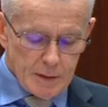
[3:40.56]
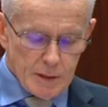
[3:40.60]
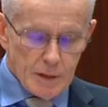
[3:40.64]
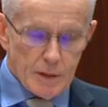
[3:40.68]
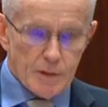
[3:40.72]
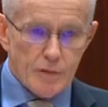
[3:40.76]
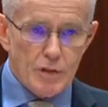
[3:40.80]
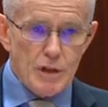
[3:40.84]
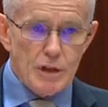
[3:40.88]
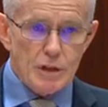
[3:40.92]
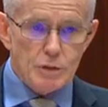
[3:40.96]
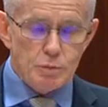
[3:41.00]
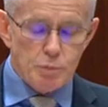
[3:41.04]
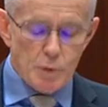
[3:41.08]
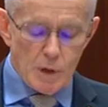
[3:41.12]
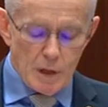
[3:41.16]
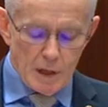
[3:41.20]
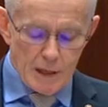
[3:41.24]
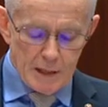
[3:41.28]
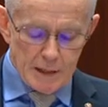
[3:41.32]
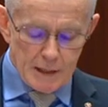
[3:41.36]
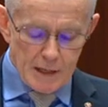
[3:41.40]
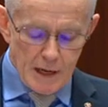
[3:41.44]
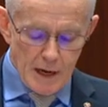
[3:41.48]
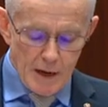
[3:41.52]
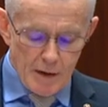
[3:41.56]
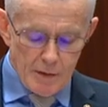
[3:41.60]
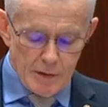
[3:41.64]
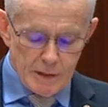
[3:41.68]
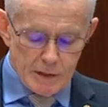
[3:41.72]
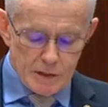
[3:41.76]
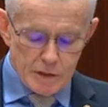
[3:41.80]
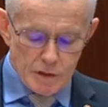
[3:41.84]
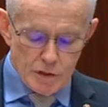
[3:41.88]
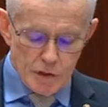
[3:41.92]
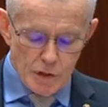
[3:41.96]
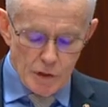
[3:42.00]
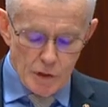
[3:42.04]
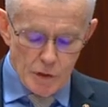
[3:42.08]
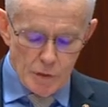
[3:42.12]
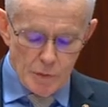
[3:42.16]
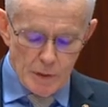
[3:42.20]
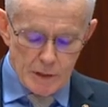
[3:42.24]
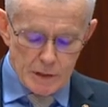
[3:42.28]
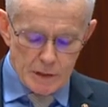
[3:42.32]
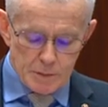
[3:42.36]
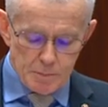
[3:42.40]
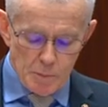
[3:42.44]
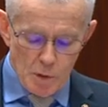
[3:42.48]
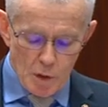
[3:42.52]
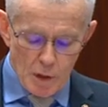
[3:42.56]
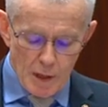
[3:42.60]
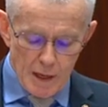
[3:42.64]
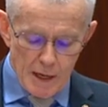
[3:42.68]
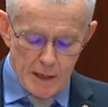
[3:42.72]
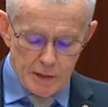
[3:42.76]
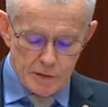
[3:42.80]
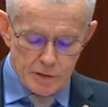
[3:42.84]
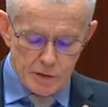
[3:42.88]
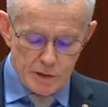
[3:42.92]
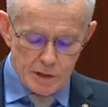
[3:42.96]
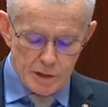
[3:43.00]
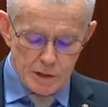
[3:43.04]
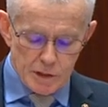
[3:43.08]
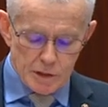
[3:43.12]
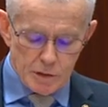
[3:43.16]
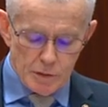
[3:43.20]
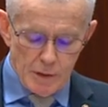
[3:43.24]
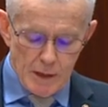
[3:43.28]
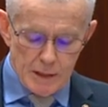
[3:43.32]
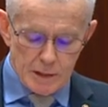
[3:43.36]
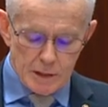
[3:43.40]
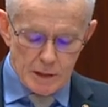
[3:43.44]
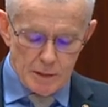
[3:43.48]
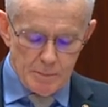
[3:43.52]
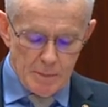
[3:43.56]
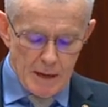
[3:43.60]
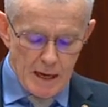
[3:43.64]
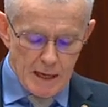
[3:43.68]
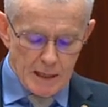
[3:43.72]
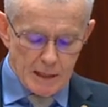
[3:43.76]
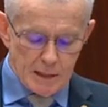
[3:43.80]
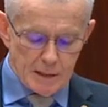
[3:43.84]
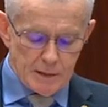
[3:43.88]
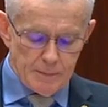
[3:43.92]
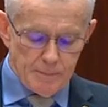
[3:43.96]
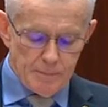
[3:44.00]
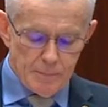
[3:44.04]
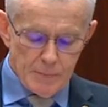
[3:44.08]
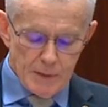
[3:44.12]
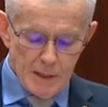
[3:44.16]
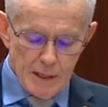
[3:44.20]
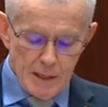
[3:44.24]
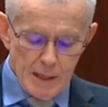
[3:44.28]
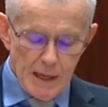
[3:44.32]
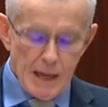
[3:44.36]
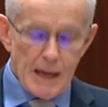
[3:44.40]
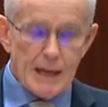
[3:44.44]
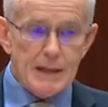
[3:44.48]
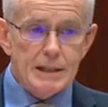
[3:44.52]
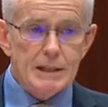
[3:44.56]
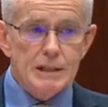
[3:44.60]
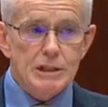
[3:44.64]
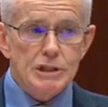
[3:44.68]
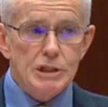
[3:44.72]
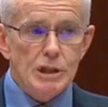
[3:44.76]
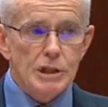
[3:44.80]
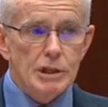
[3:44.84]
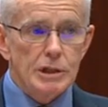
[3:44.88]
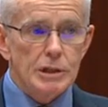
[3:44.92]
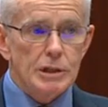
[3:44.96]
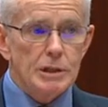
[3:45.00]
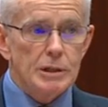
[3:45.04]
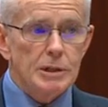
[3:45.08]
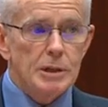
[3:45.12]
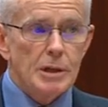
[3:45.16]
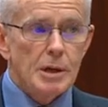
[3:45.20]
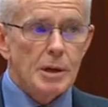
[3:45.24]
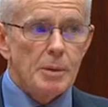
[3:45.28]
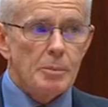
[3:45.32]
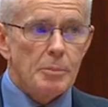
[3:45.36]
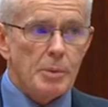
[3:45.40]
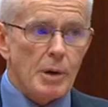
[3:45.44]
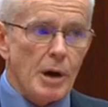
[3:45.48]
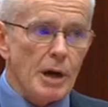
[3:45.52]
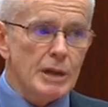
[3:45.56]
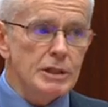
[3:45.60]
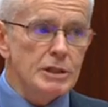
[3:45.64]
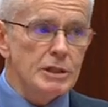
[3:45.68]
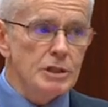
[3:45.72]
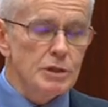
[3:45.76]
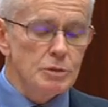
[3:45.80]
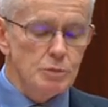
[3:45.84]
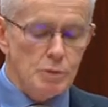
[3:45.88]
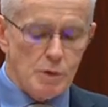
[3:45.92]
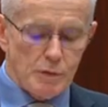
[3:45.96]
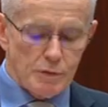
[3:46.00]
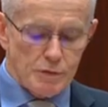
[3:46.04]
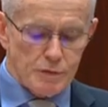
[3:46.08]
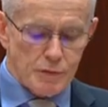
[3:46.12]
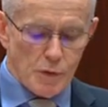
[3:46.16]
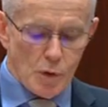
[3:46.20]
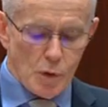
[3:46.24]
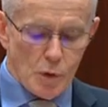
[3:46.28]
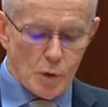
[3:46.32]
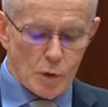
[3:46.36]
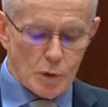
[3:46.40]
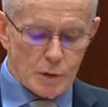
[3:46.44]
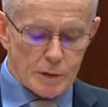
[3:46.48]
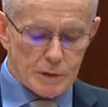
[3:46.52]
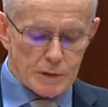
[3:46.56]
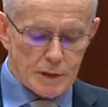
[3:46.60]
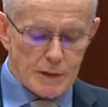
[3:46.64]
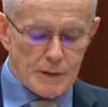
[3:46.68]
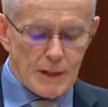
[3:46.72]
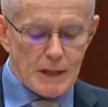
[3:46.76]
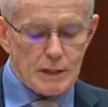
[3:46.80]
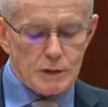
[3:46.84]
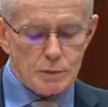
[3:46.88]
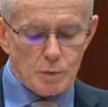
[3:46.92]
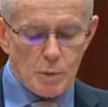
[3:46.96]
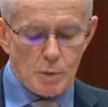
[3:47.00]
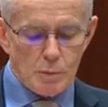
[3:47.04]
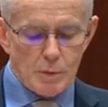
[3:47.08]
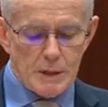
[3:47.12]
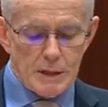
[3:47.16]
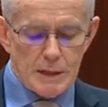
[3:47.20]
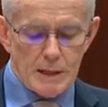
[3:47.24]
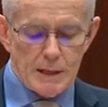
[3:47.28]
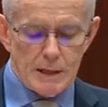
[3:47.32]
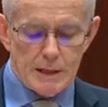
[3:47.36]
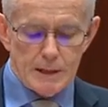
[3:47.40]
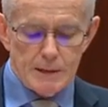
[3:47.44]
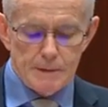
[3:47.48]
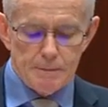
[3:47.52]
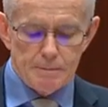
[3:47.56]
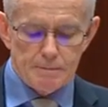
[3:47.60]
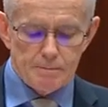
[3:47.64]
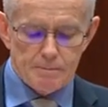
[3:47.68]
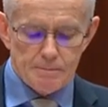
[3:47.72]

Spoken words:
This will encourage new and smaller entrants to enter the market, and in turn prices will fall, and that's what we need.